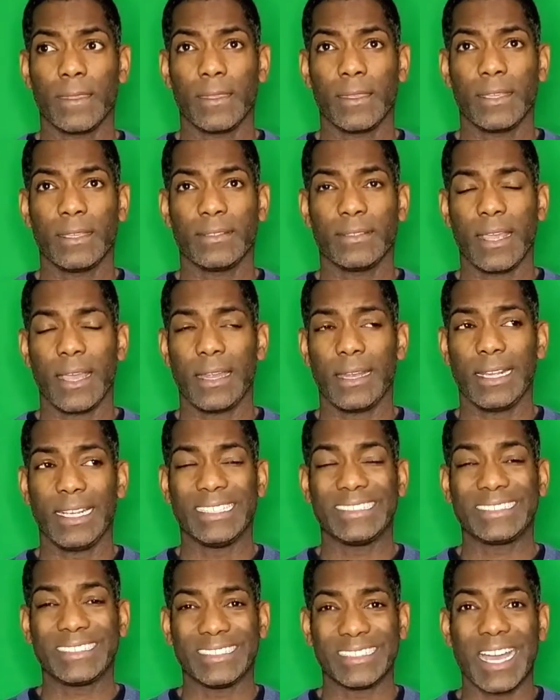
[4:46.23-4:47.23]
is that
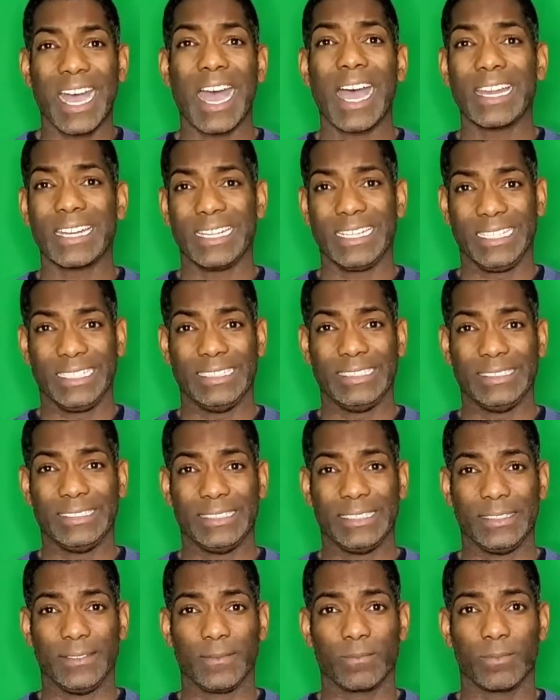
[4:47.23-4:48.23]
it's not
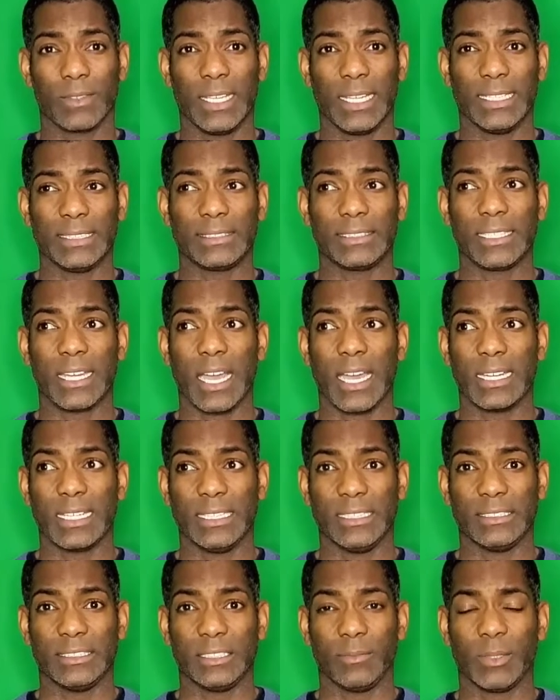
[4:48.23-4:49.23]
easy. It's not
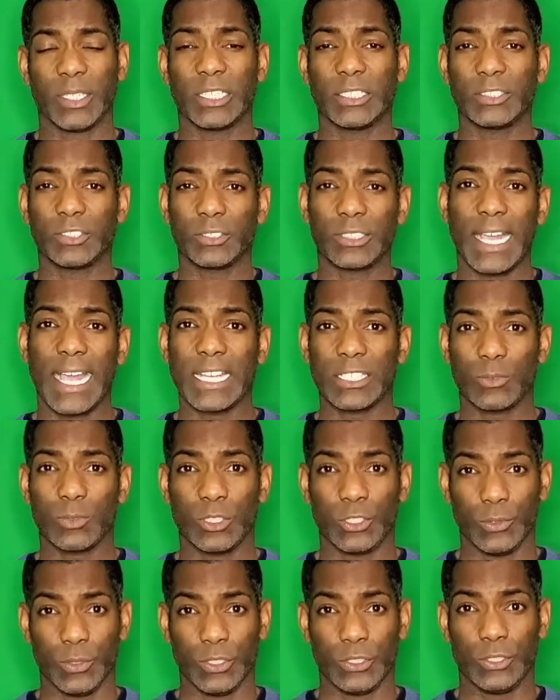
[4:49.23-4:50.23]
easy because they're tasked with
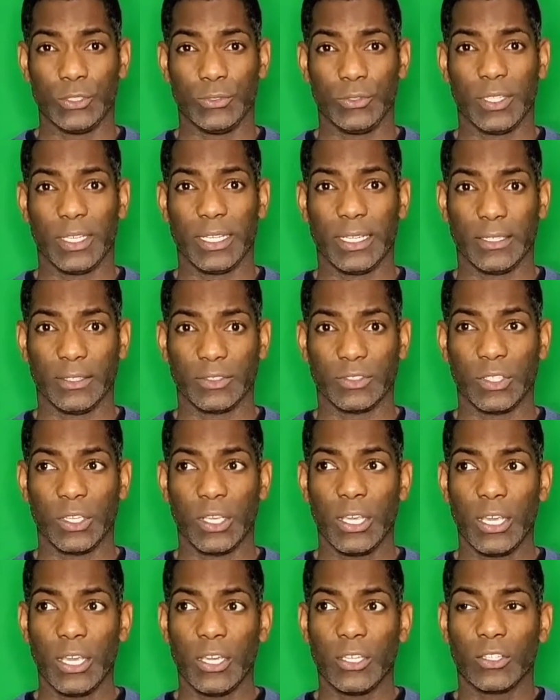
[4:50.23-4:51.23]
doing two things.
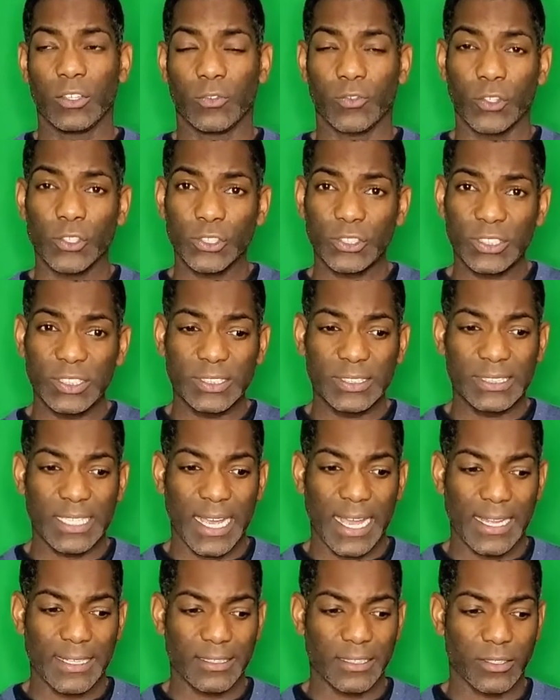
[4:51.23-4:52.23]
The first is
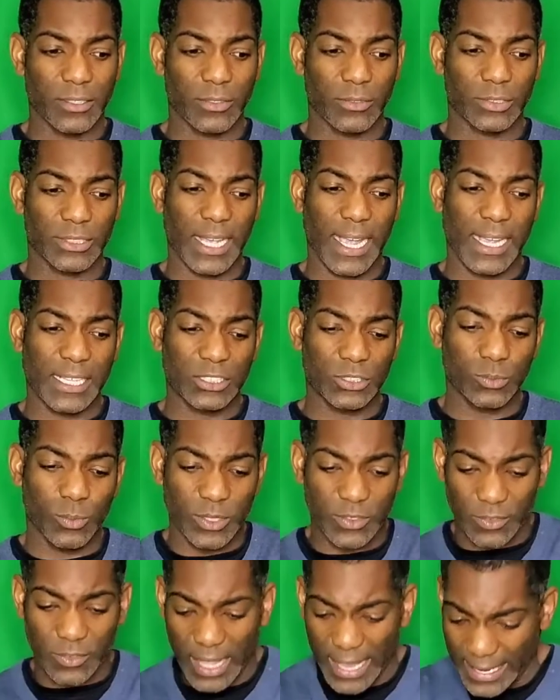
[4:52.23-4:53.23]
that they're tasked
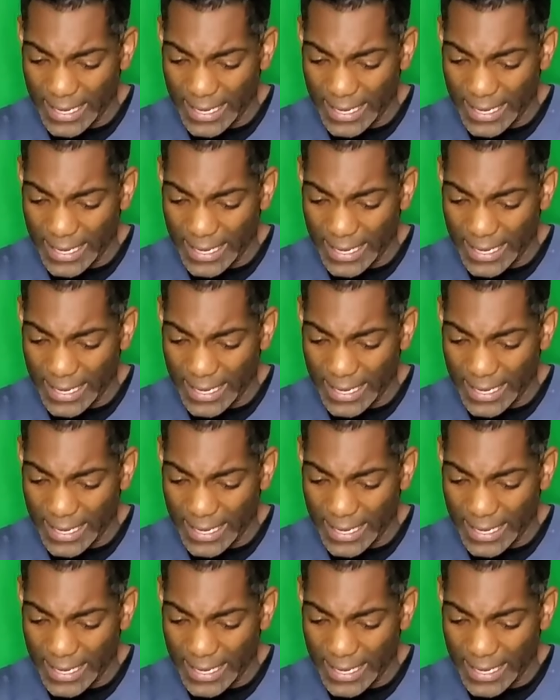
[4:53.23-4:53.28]
with